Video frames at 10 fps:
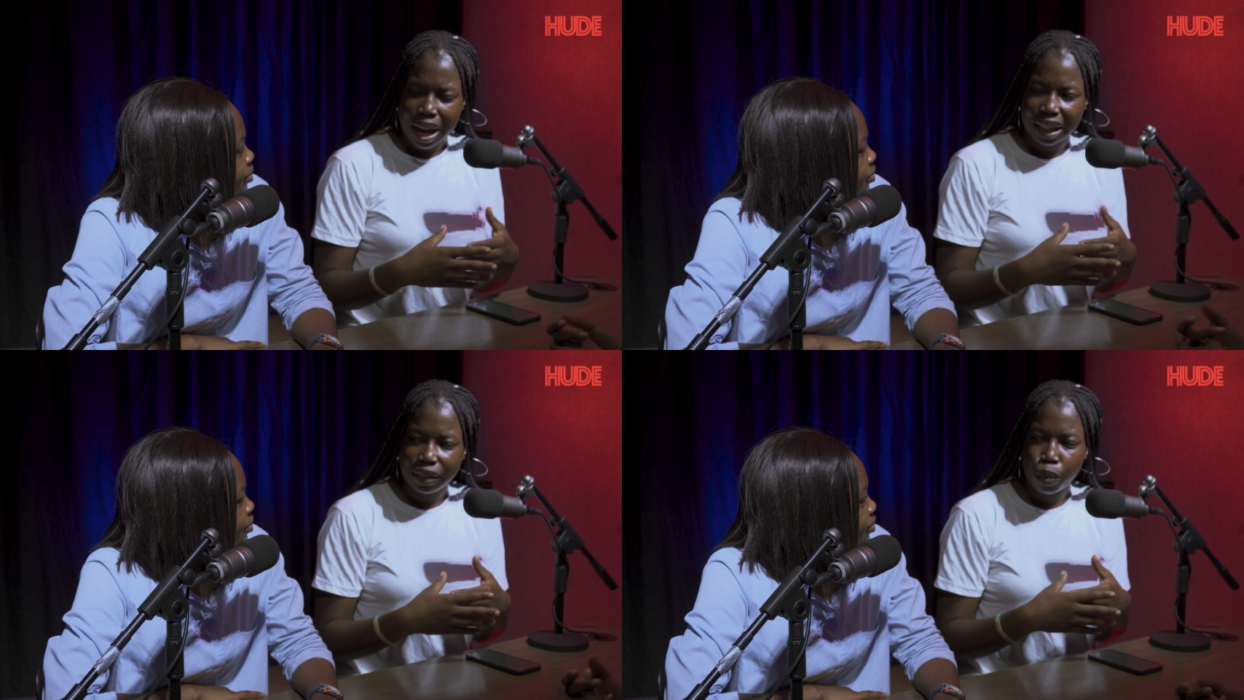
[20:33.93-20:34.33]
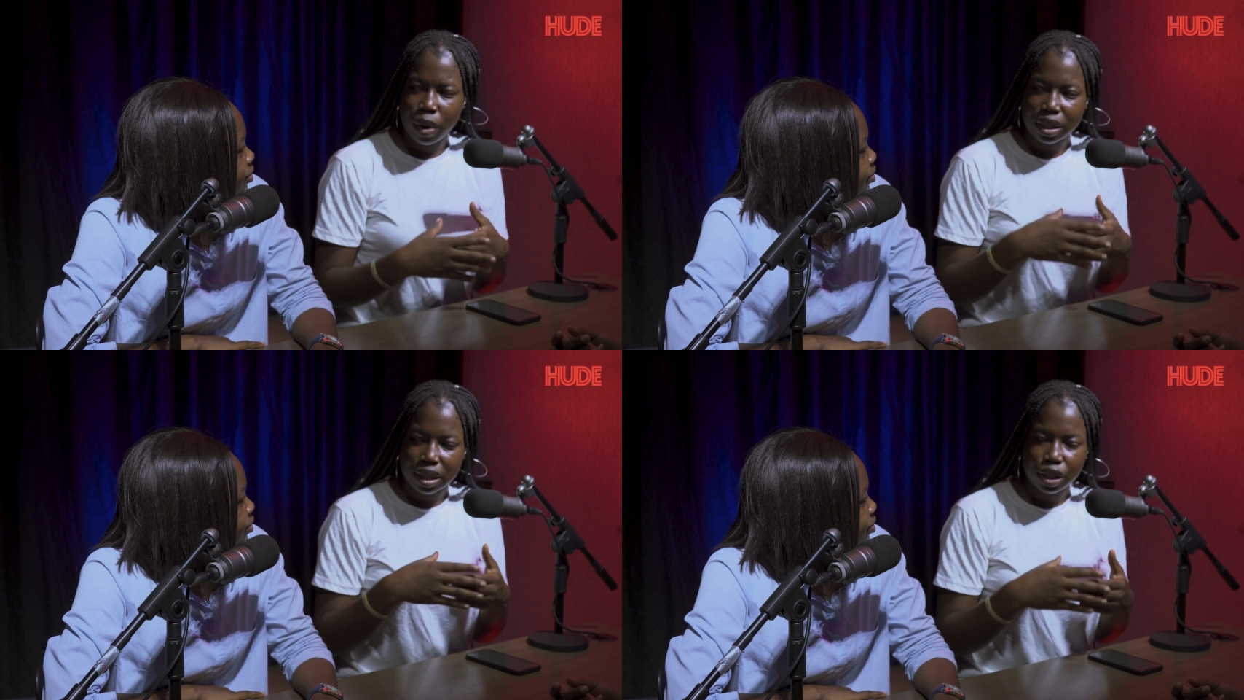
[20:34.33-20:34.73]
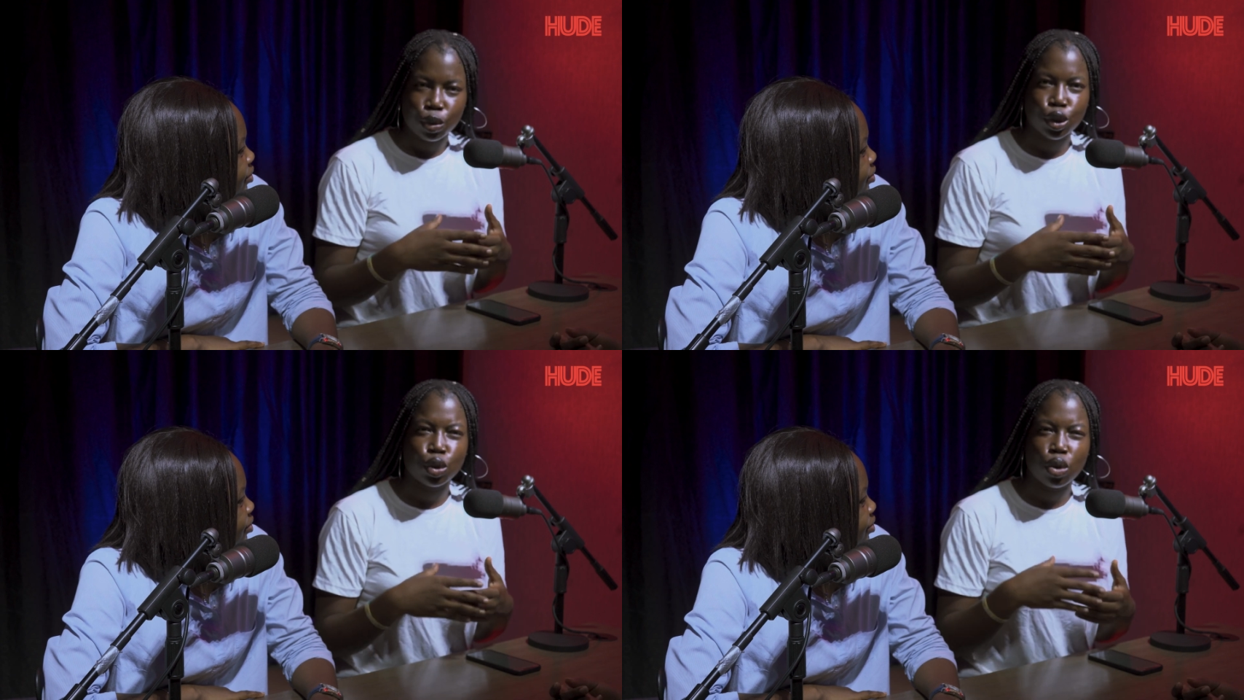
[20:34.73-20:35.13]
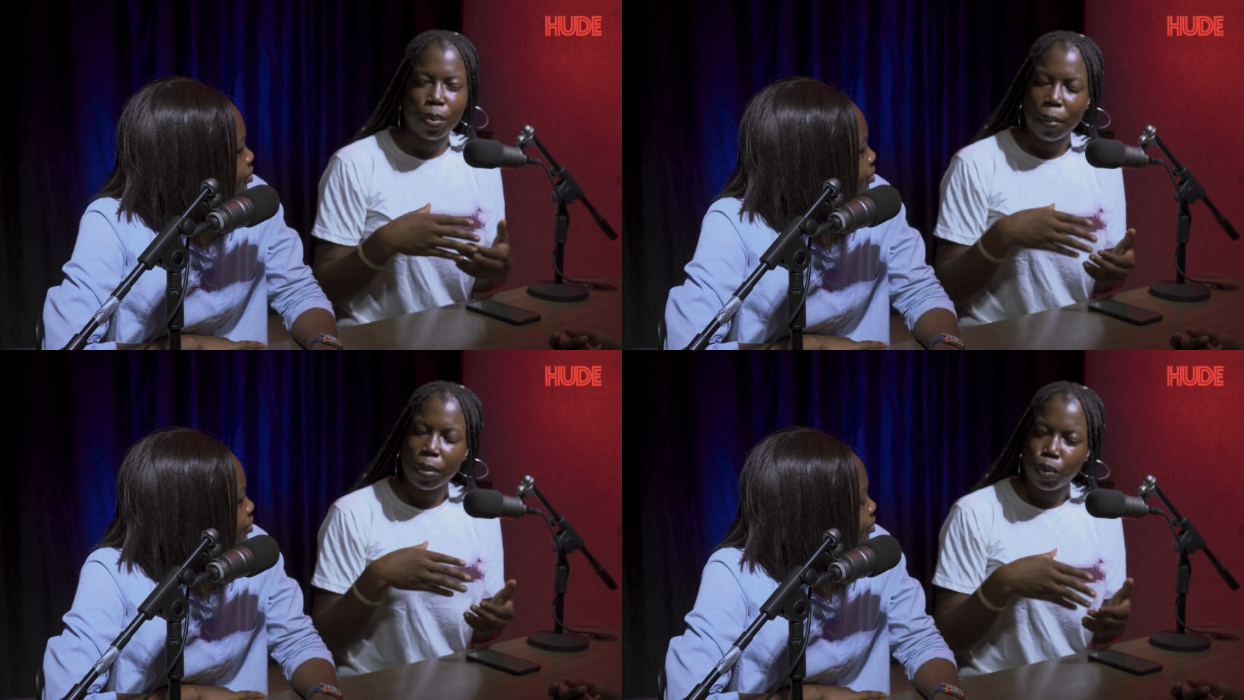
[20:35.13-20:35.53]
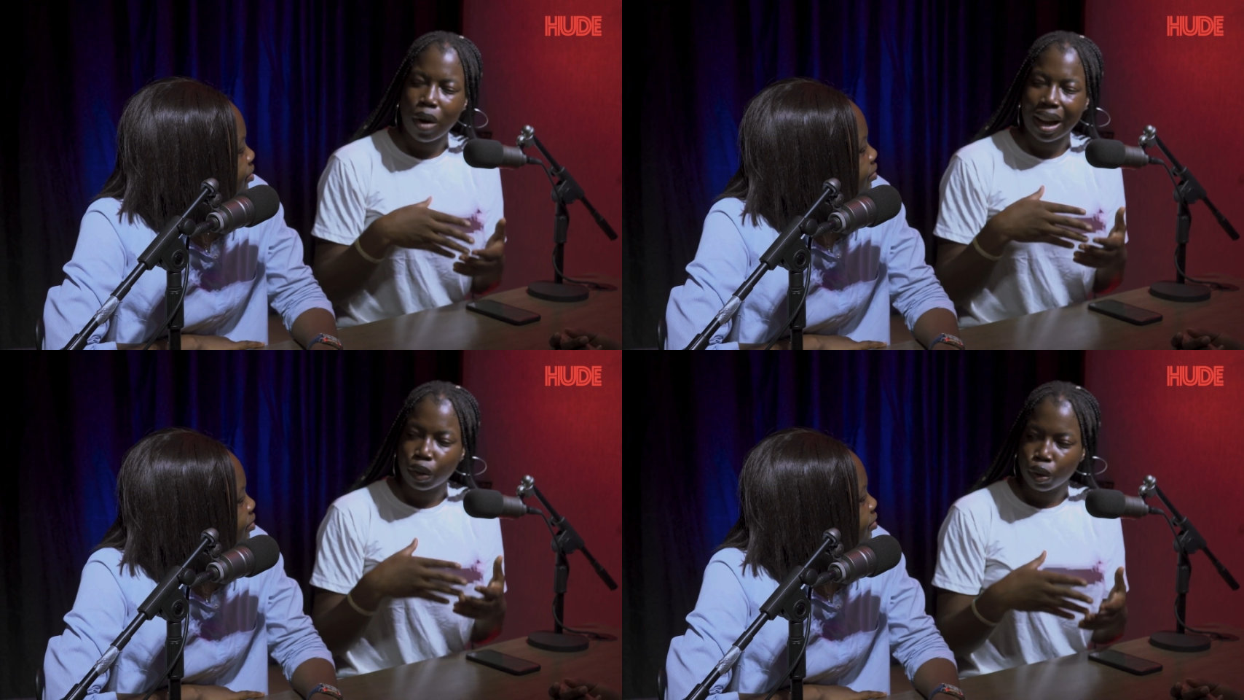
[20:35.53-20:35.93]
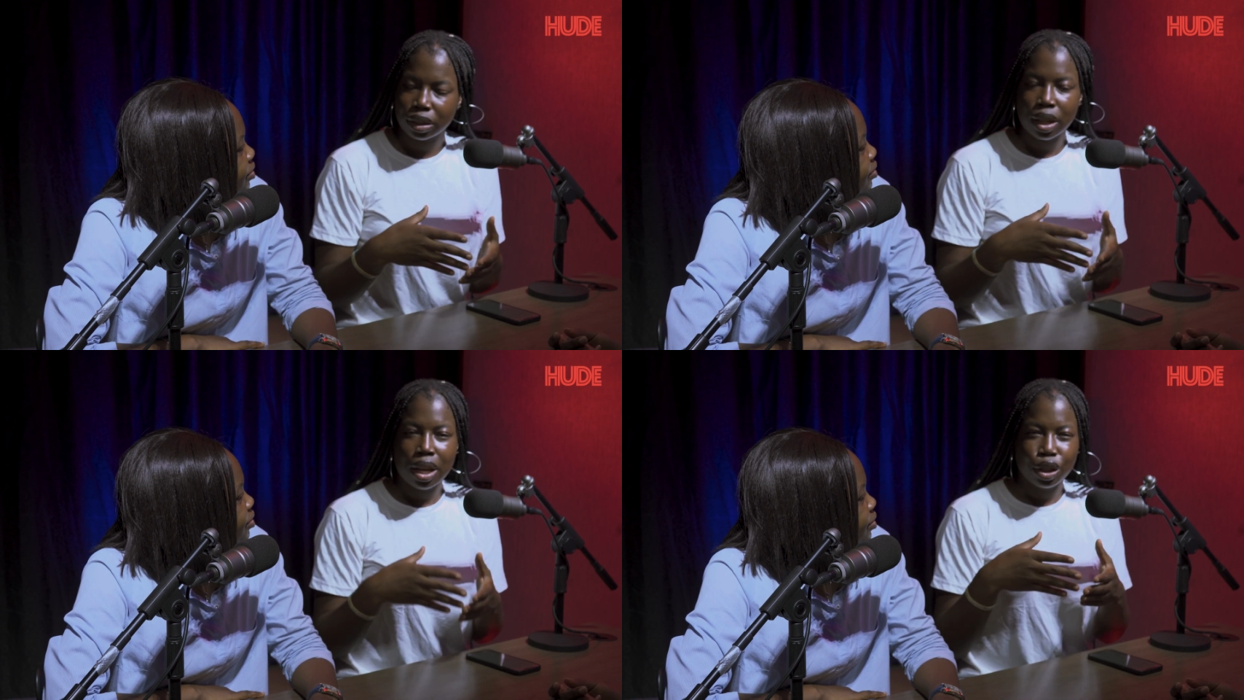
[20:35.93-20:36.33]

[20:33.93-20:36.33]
And even when you see situations whereby people are not,